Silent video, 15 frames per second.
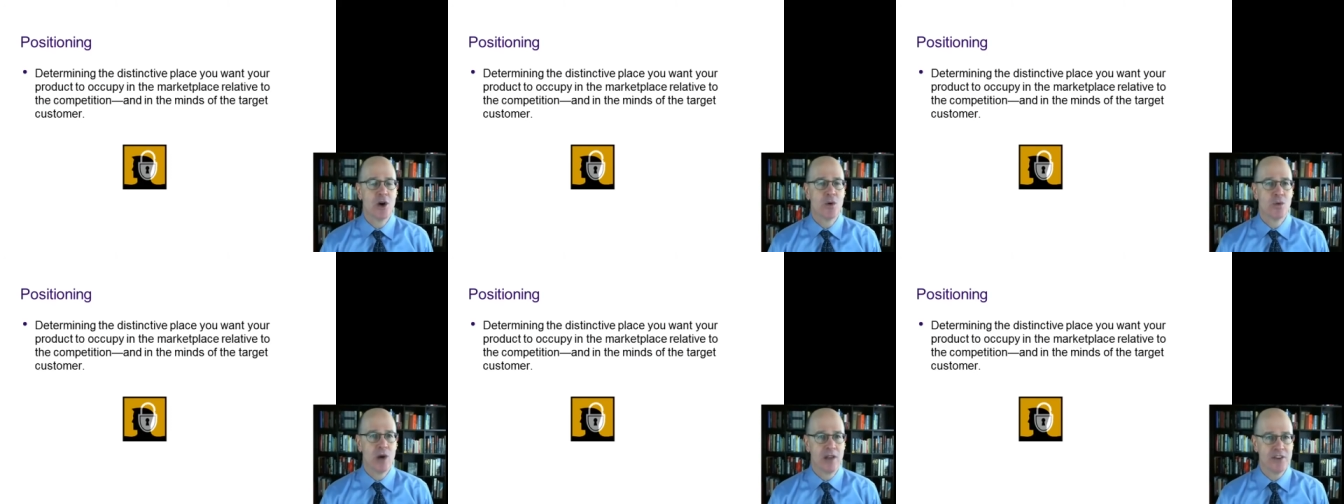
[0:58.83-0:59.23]

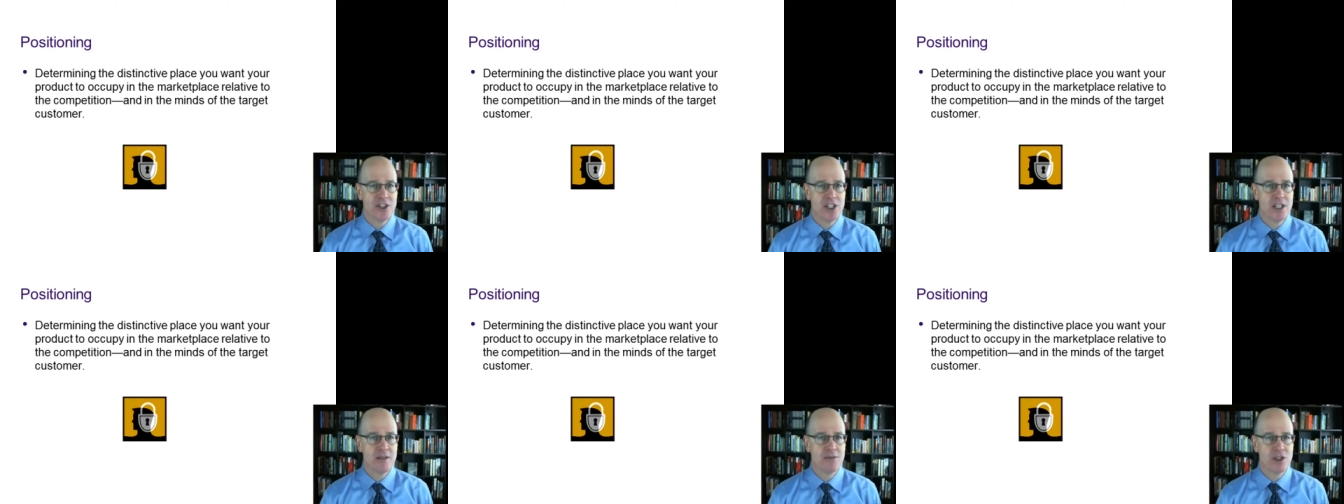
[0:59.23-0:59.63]

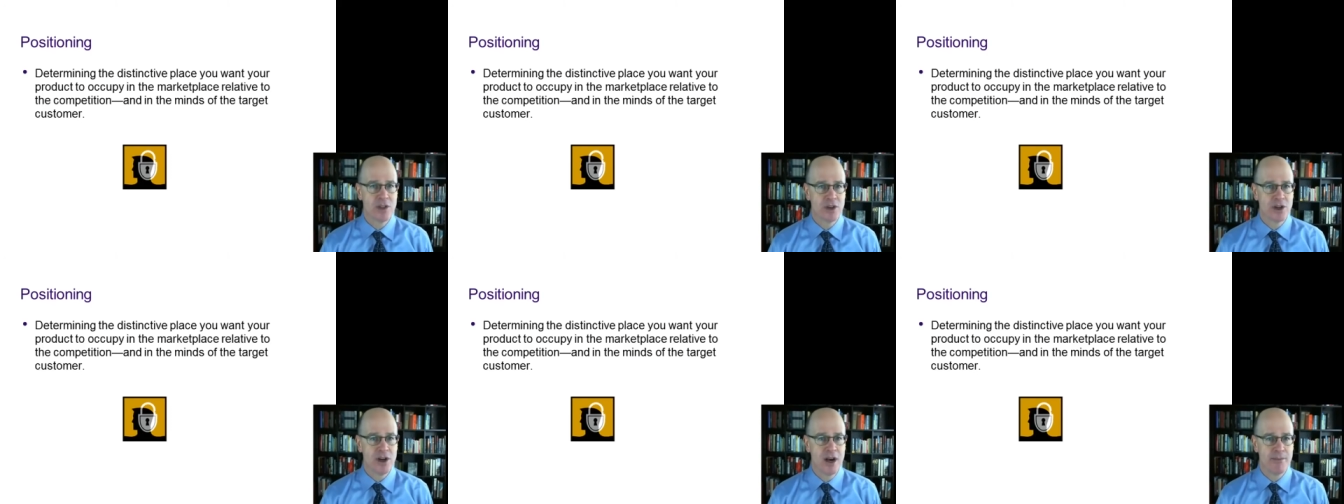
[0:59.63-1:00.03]
relative to
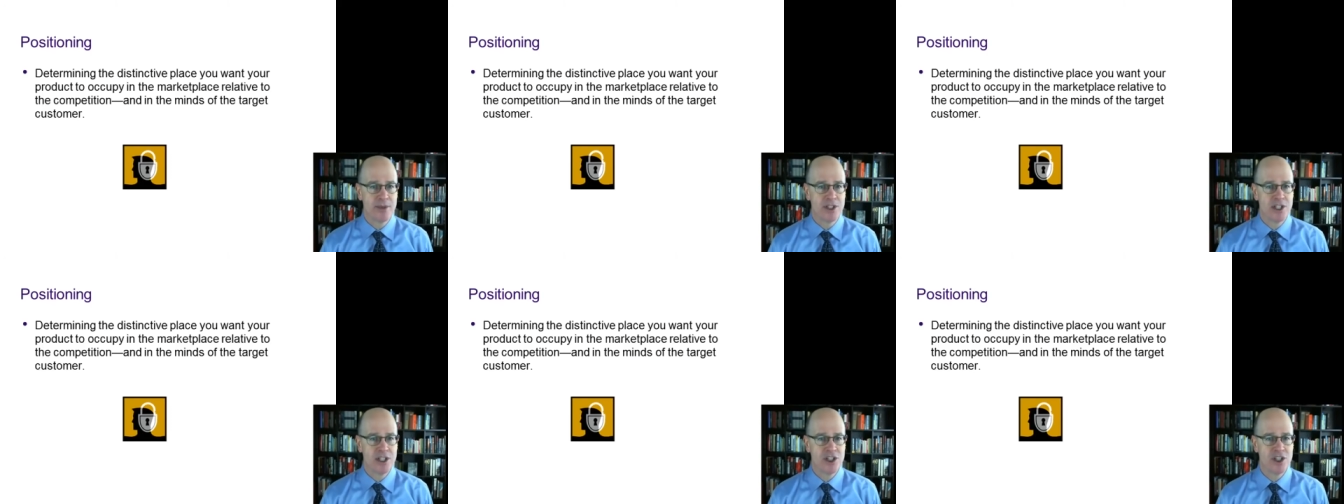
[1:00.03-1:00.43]
the
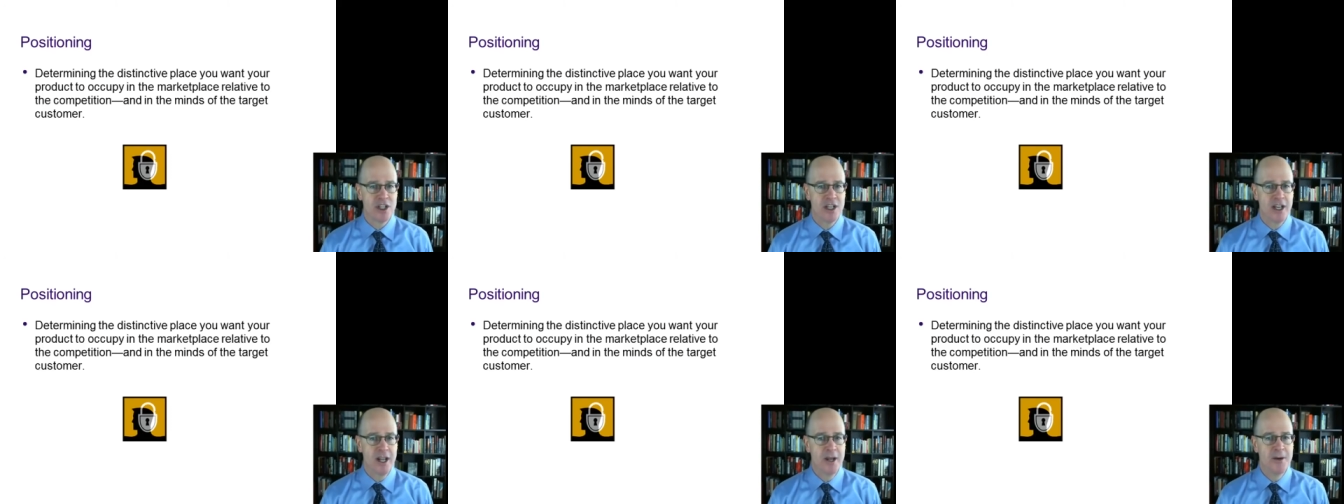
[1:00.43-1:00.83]

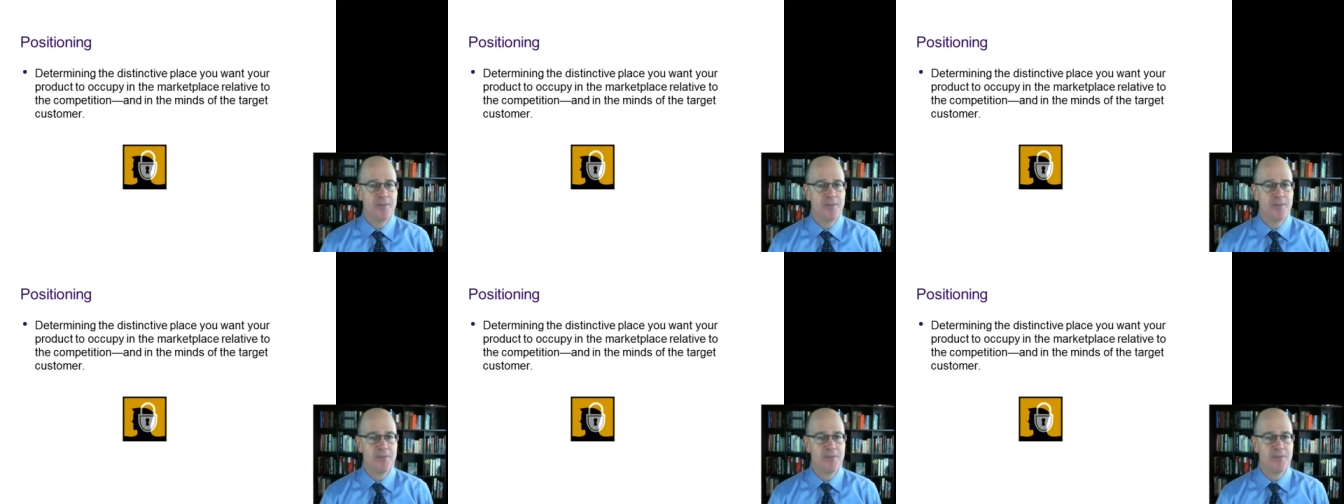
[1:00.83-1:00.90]
competition